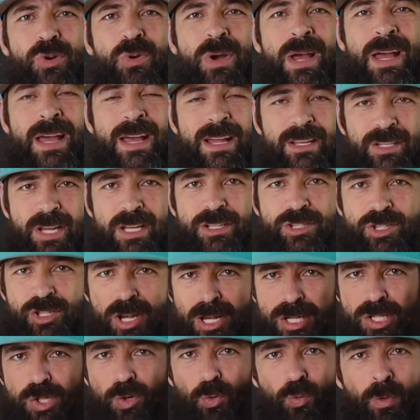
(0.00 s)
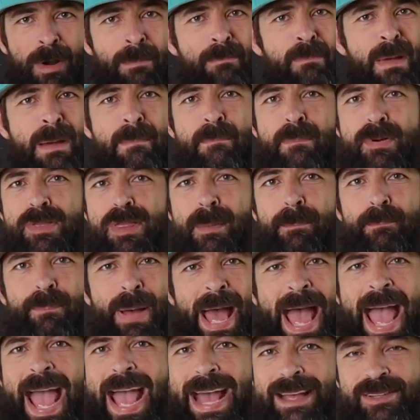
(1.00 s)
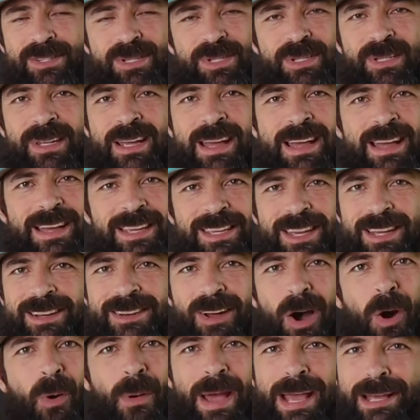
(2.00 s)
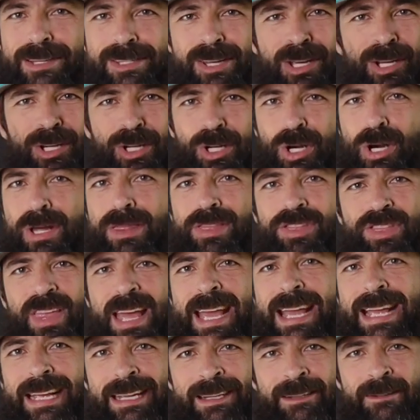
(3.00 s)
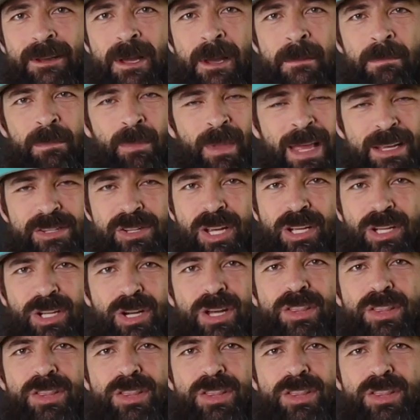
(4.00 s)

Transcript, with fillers: you to just remember the past. You know, it's a good thing it's